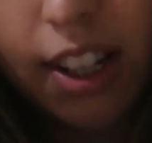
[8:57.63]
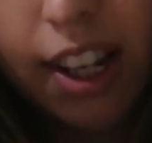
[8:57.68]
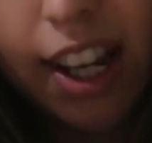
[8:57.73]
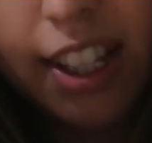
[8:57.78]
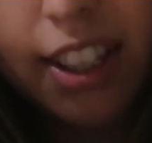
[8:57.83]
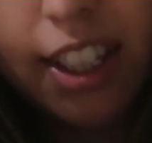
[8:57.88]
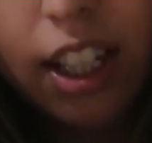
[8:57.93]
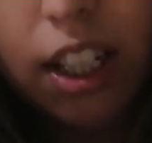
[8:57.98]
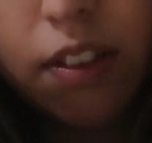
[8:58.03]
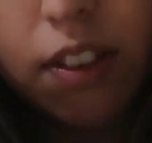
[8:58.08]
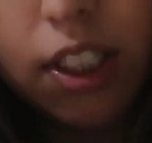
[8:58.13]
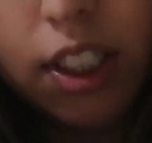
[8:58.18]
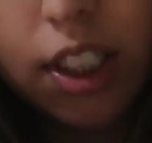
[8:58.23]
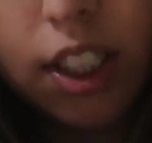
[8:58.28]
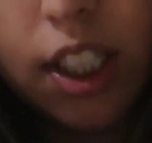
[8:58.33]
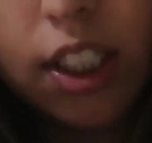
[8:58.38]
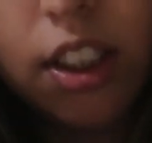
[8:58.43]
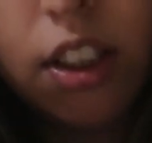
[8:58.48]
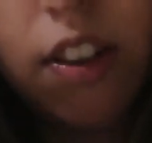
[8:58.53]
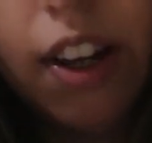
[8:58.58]
I think I'm just
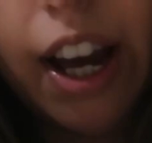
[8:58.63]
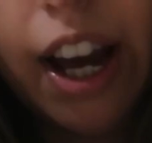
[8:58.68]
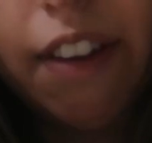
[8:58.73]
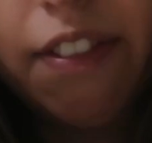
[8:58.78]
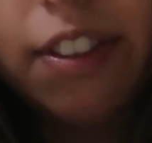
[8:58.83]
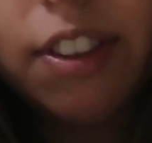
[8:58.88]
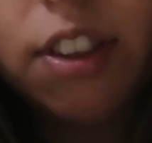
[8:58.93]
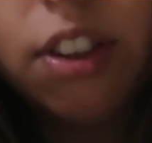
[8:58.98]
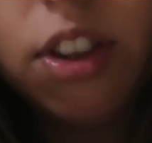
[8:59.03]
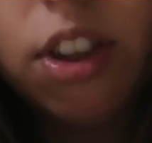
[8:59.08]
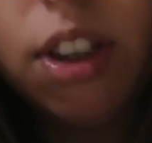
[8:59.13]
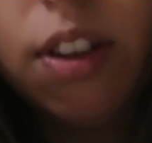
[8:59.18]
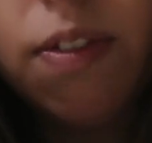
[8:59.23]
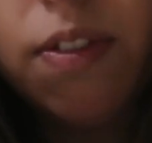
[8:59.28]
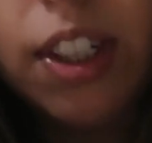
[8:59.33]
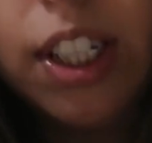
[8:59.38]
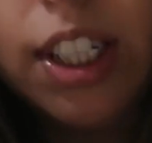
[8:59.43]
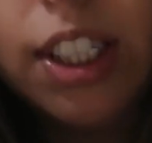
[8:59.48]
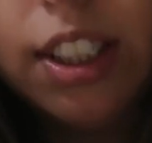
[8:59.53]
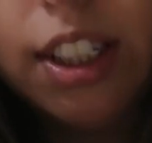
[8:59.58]
going to do half a
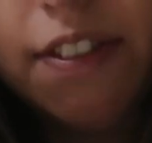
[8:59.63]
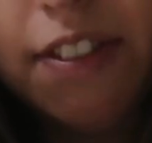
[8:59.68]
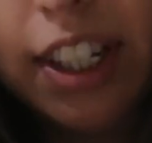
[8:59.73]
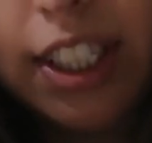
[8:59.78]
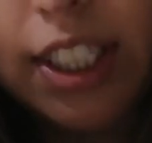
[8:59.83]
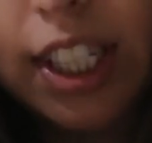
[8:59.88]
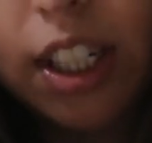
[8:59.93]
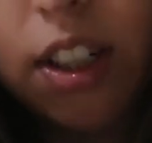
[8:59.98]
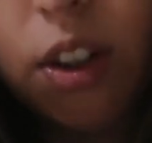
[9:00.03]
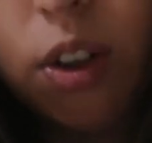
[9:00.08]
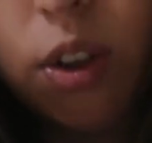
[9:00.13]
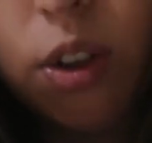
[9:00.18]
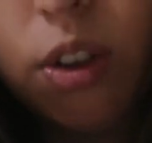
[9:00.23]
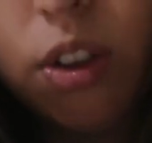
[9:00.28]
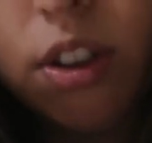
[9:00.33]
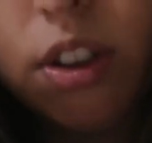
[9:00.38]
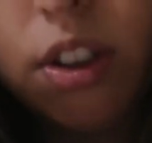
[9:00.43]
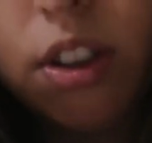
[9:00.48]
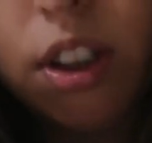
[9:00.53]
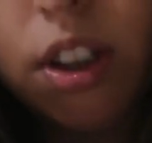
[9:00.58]
scoop because if I take a
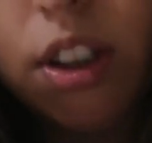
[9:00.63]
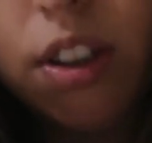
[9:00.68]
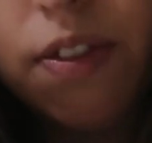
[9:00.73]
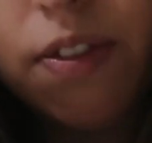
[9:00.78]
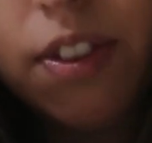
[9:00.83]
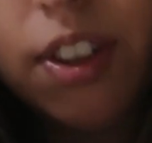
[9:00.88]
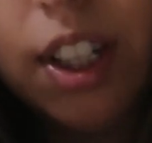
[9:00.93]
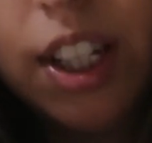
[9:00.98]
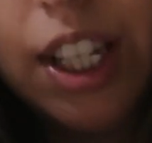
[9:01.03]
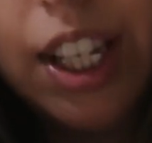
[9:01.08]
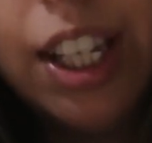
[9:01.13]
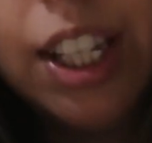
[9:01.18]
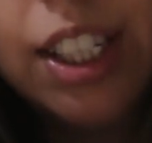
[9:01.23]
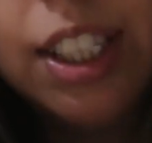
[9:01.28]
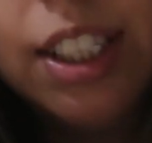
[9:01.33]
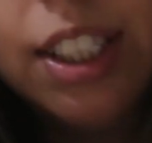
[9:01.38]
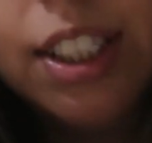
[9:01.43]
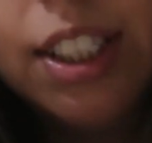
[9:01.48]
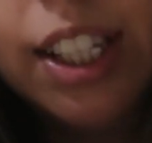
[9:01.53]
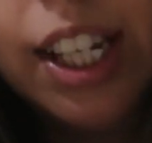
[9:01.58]
full scoop,
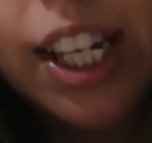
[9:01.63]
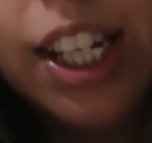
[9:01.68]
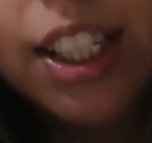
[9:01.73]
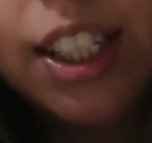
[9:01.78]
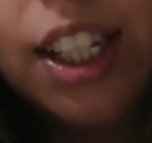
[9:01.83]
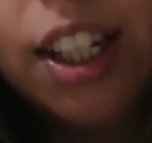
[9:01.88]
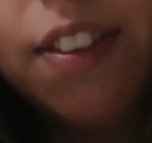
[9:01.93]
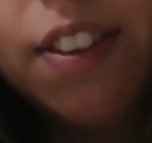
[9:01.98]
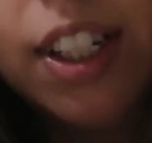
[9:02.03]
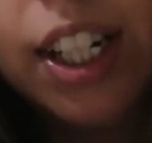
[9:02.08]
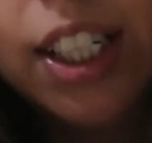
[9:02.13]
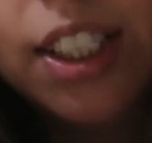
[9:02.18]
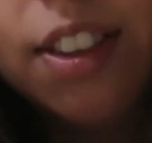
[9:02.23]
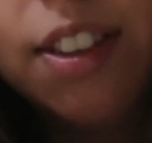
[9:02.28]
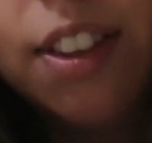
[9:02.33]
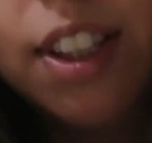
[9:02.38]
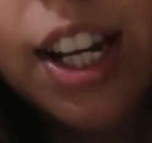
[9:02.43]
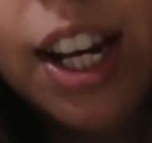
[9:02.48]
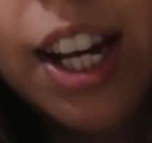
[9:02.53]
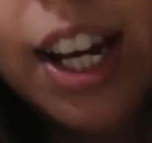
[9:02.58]
lately when I
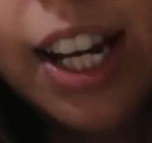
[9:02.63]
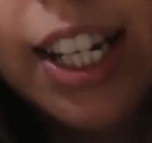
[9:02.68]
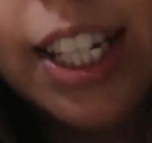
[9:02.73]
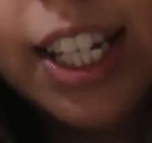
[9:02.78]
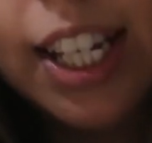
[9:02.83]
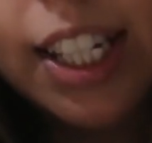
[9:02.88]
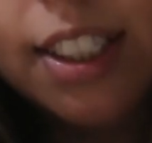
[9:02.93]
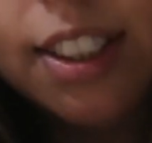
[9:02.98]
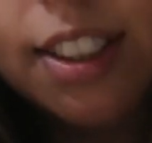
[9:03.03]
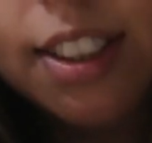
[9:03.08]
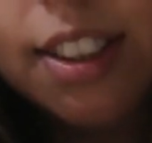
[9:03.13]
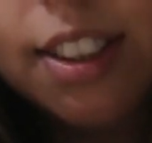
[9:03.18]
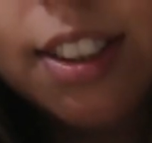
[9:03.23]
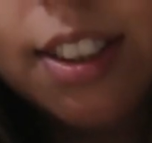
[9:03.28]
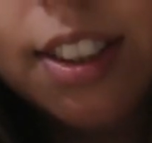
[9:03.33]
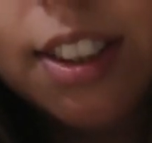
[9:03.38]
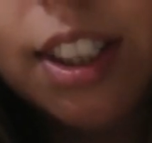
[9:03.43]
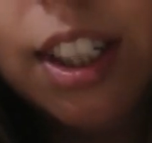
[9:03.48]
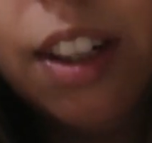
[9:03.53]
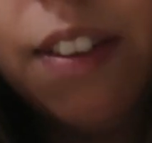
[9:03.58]
do that, I can't
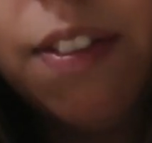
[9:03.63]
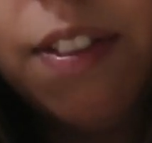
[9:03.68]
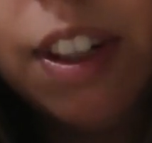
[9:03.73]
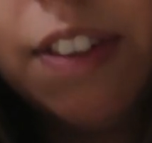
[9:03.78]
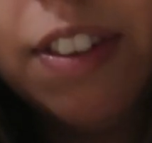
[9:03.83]
sleep